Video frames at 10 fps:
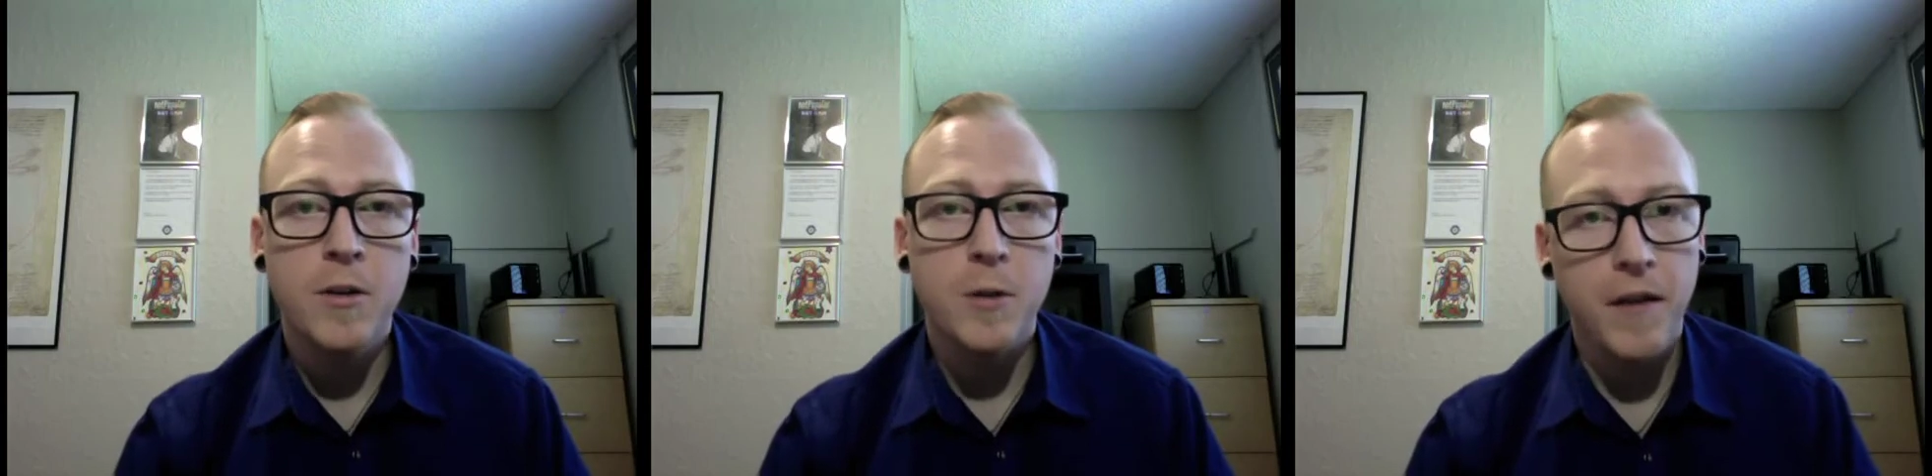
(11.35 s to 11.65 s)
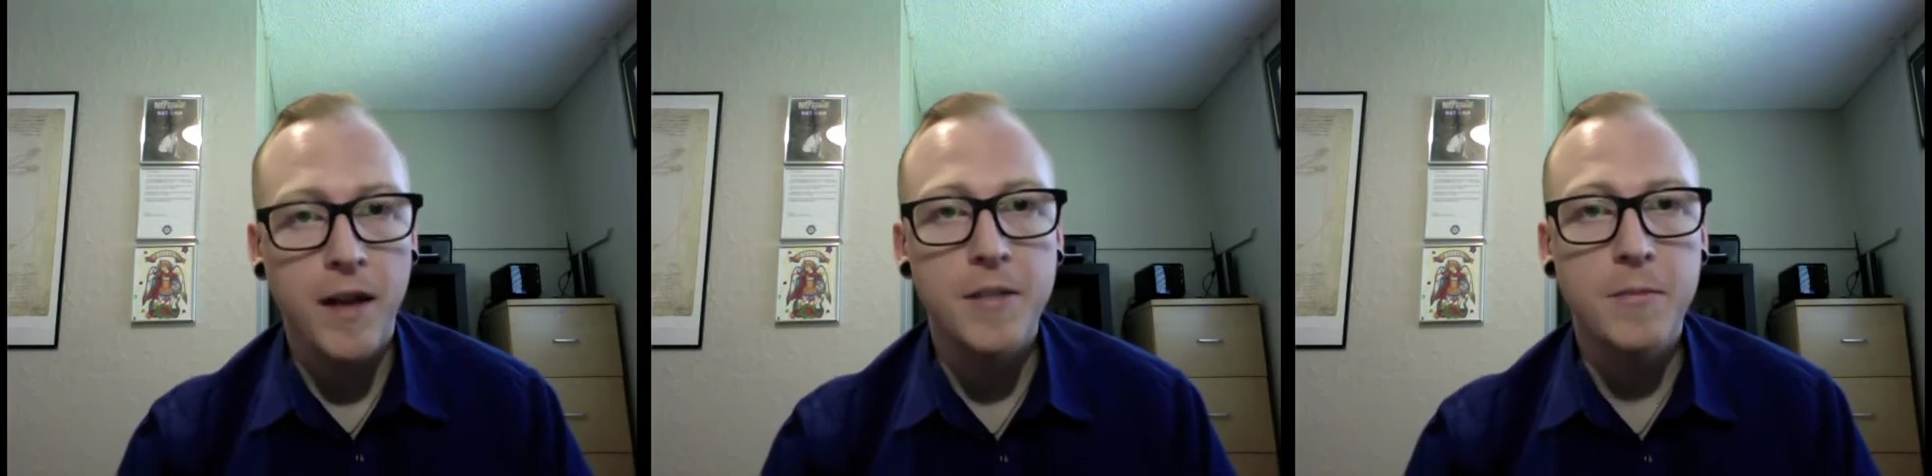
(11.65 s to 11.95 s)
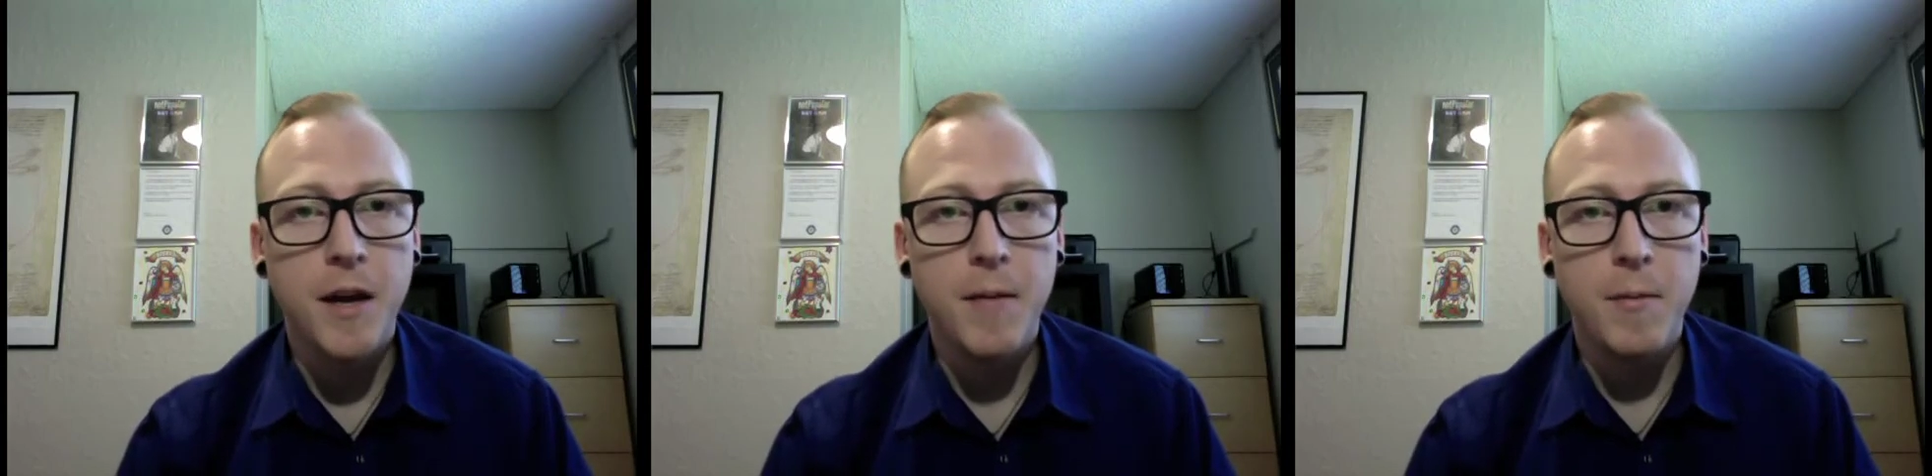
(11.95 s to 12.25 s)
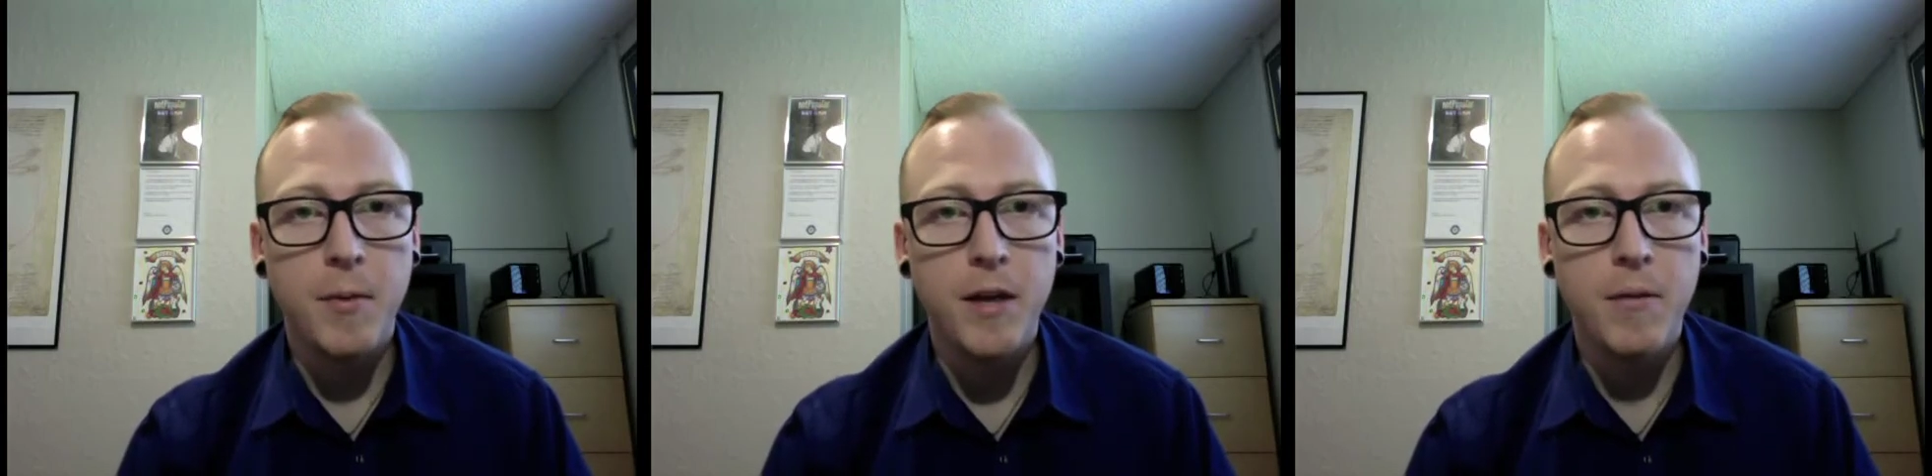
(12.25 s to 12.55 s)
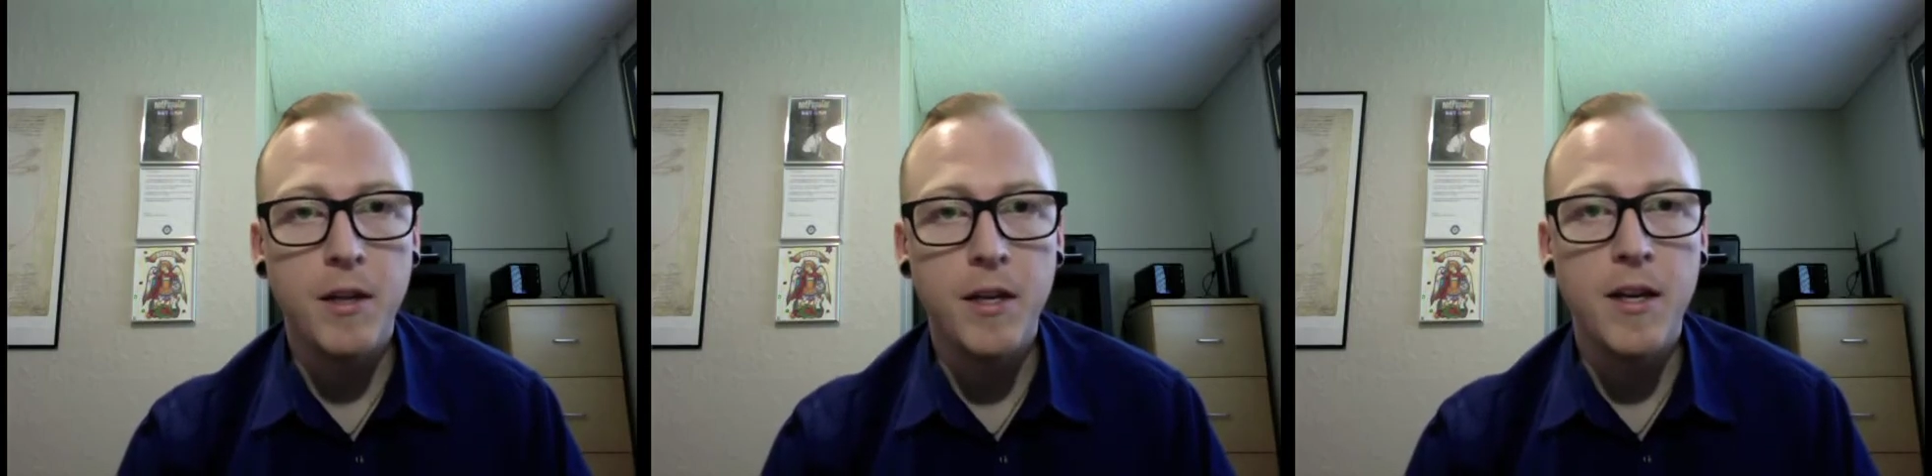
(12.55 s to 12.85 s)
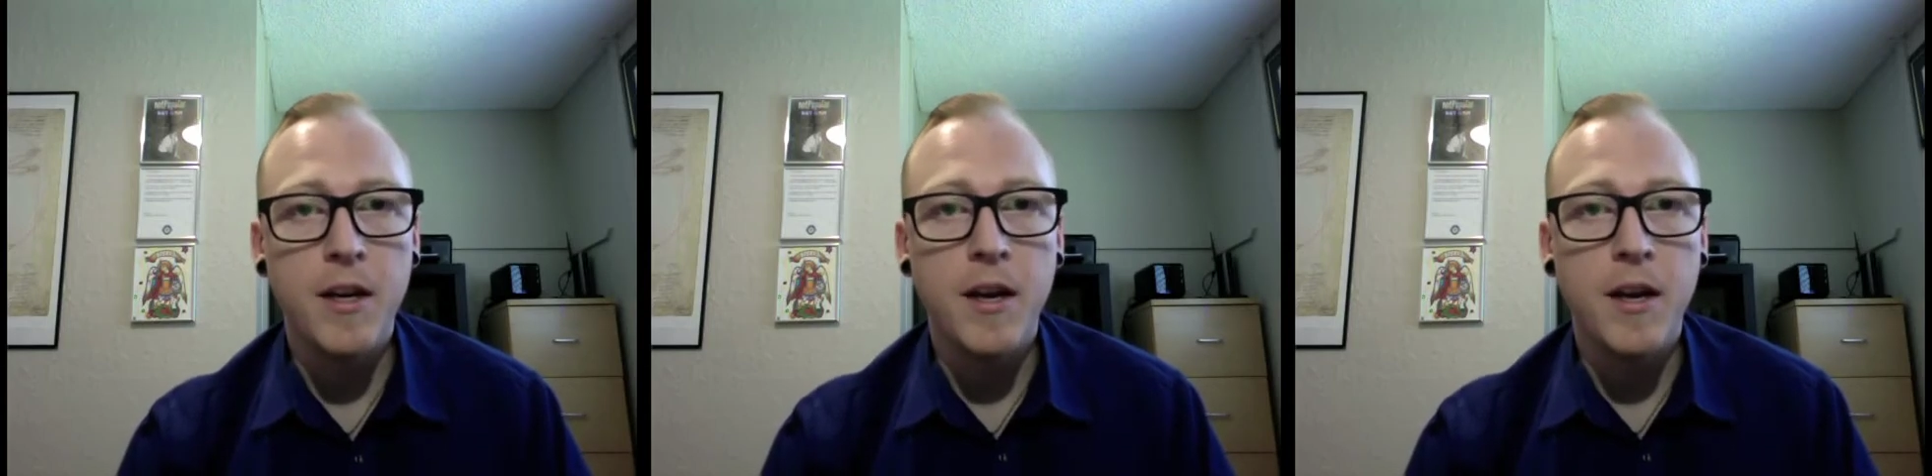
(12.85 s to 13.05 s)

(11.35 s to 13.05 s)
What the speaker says: so I've had some time to play with it,